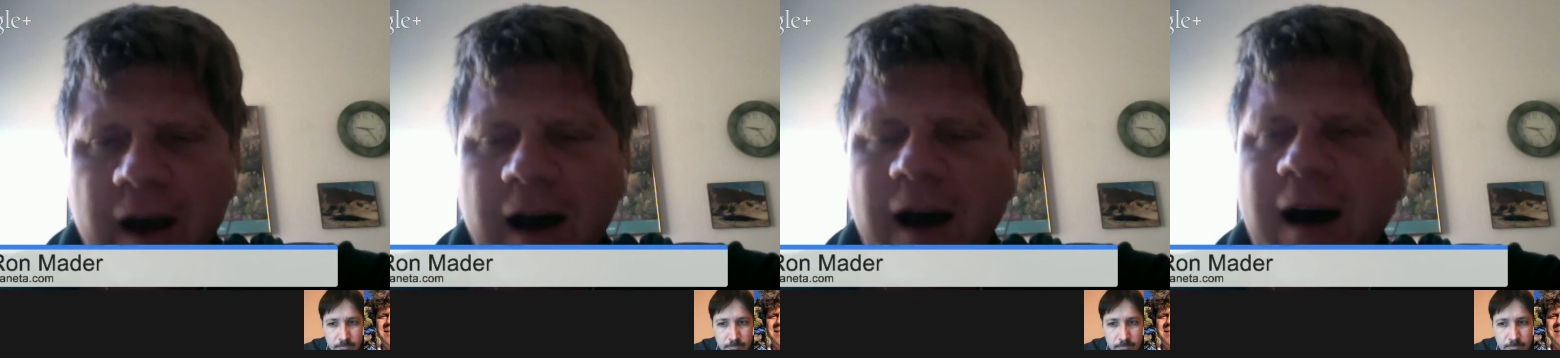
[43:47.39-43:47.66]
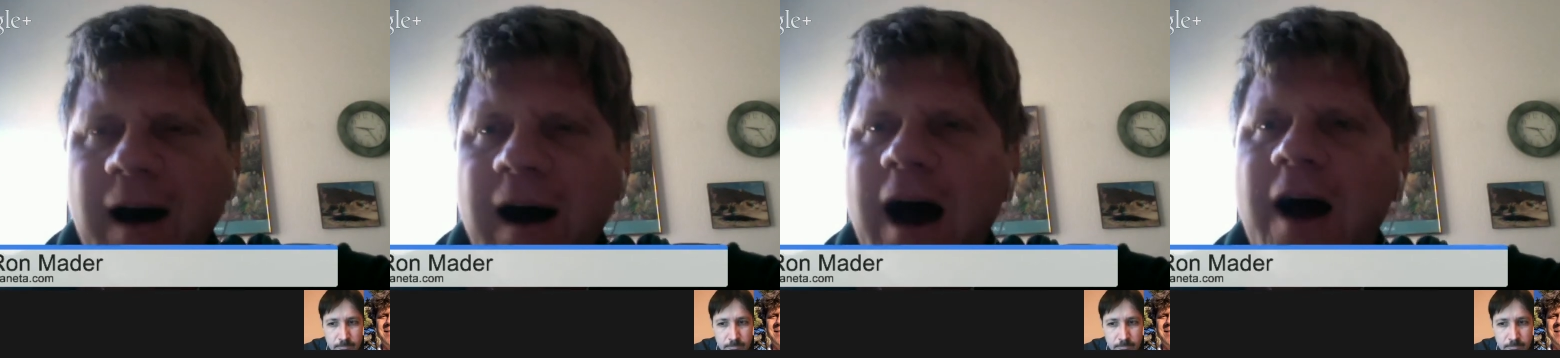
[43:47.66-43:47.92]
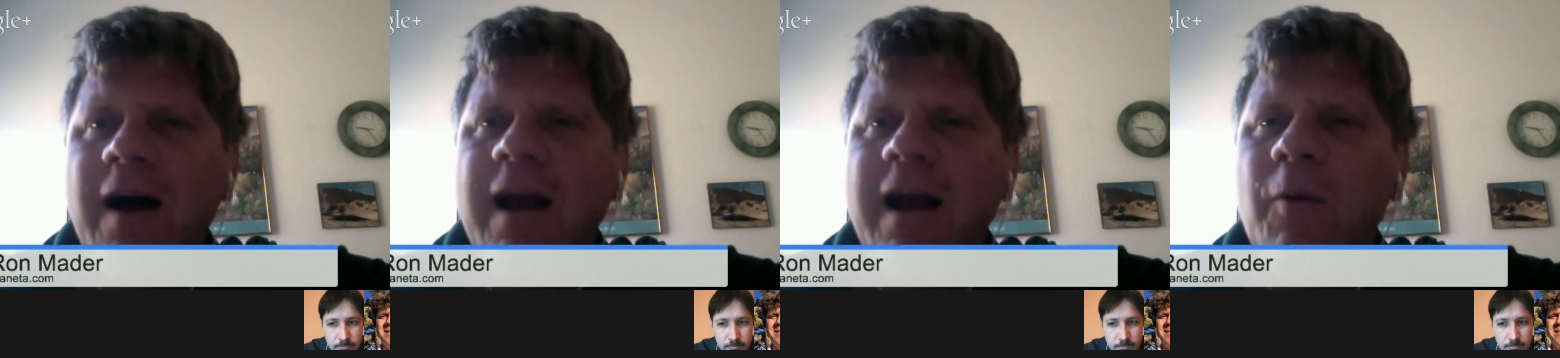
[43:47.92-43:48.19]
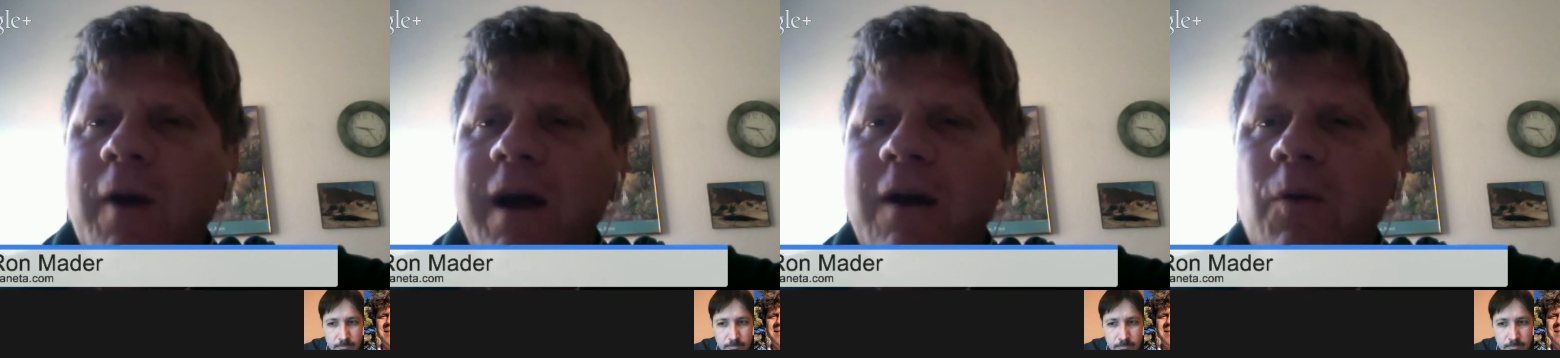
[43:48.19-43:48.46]
Speaker 1: Uh, okay,
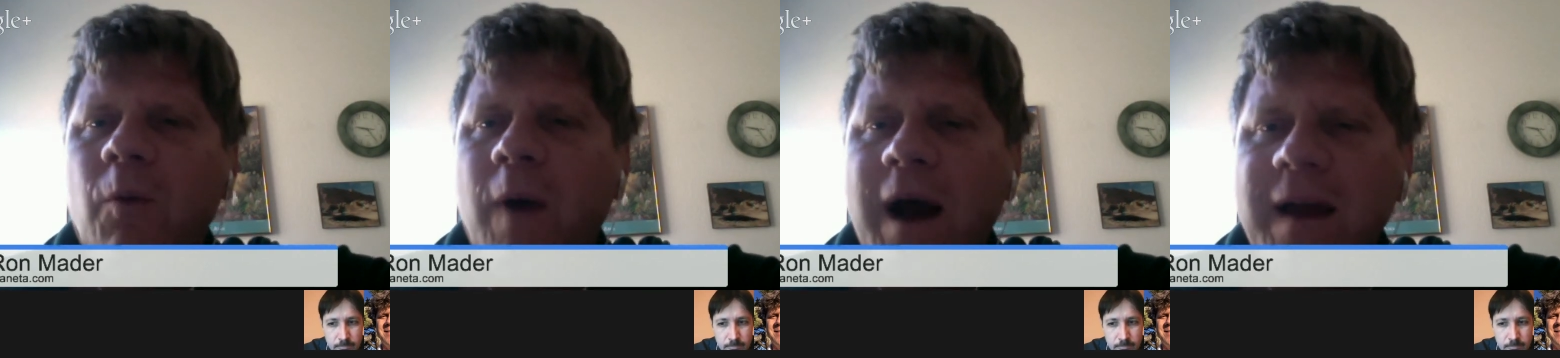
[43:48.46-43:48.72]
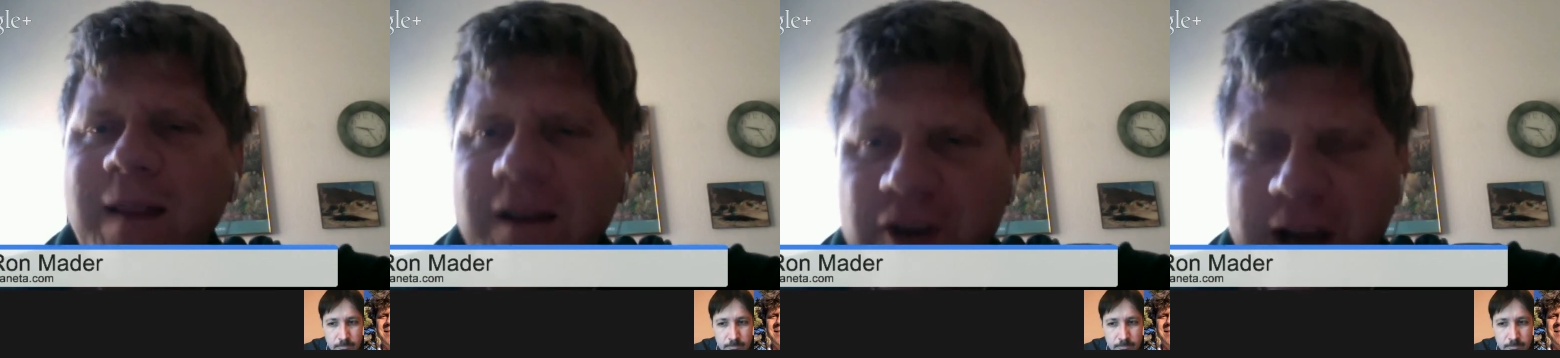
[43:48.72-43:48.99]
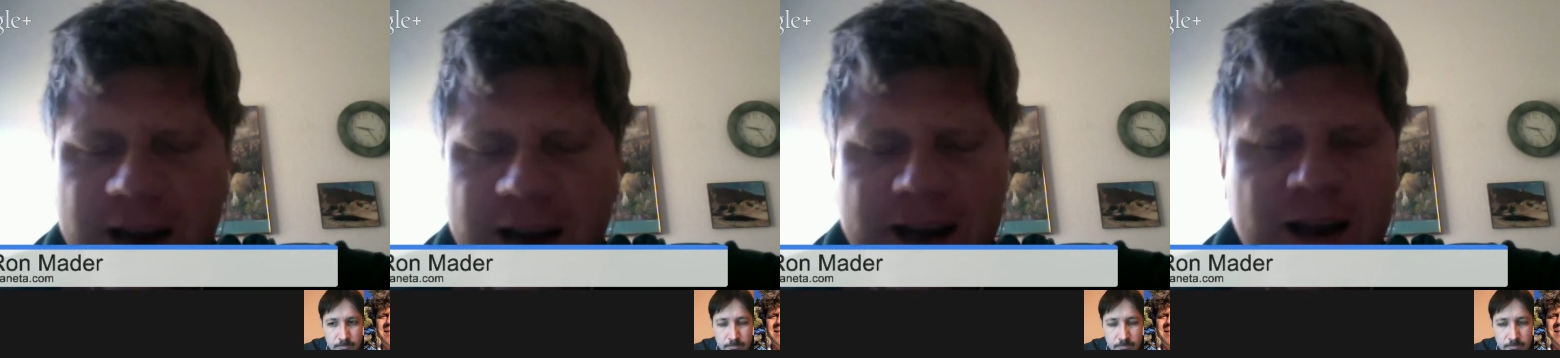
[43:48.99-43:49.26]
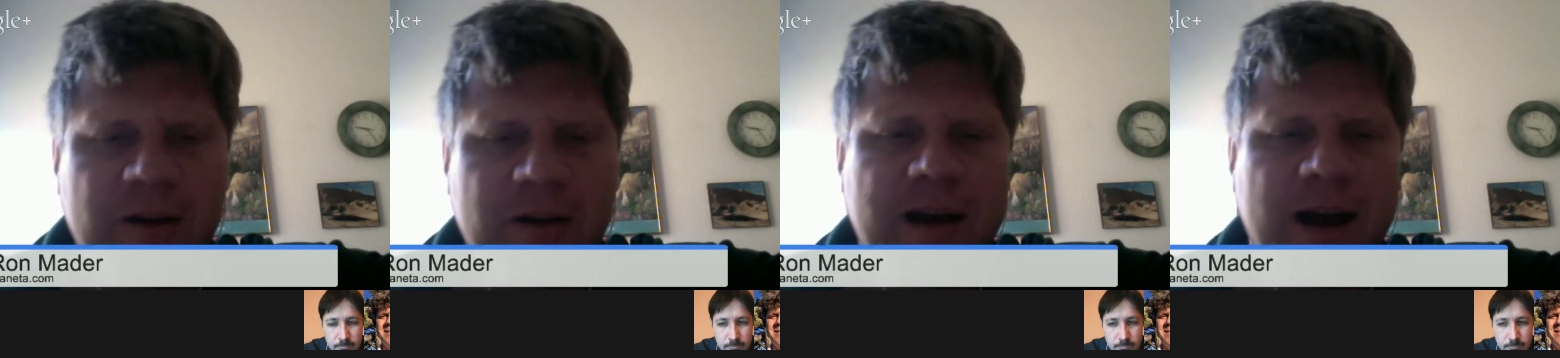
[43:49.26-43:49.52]
we're going to wind the chat
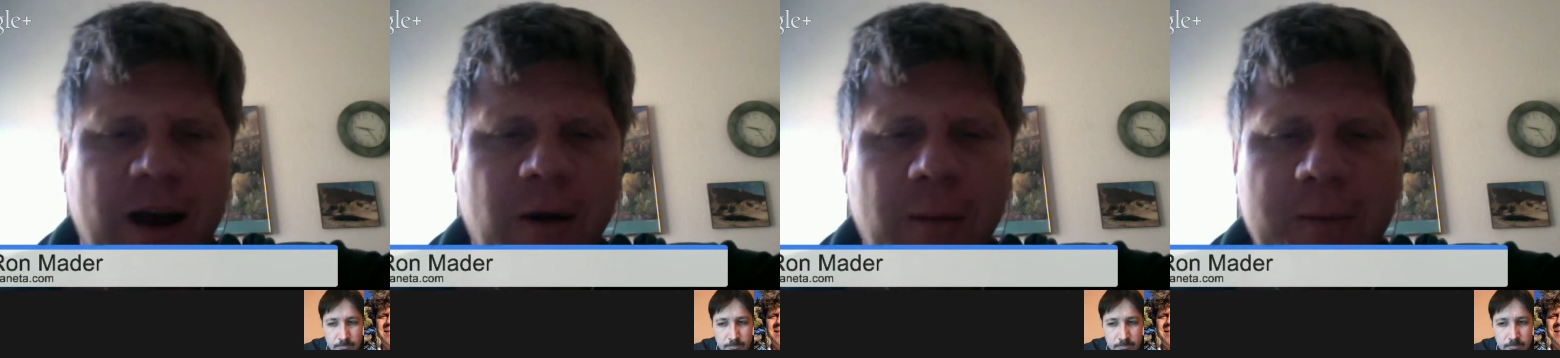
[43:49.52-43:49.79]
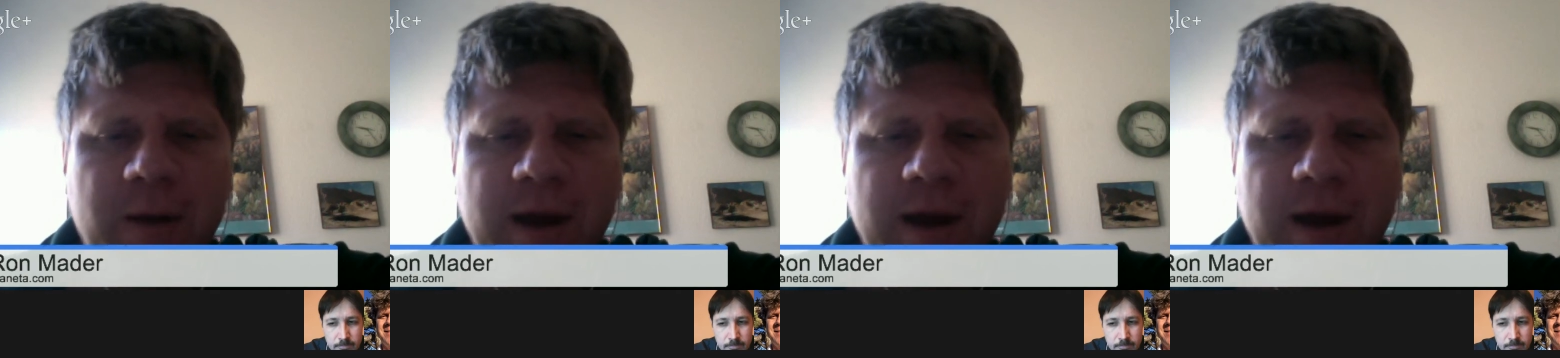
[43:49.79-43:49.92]
down now.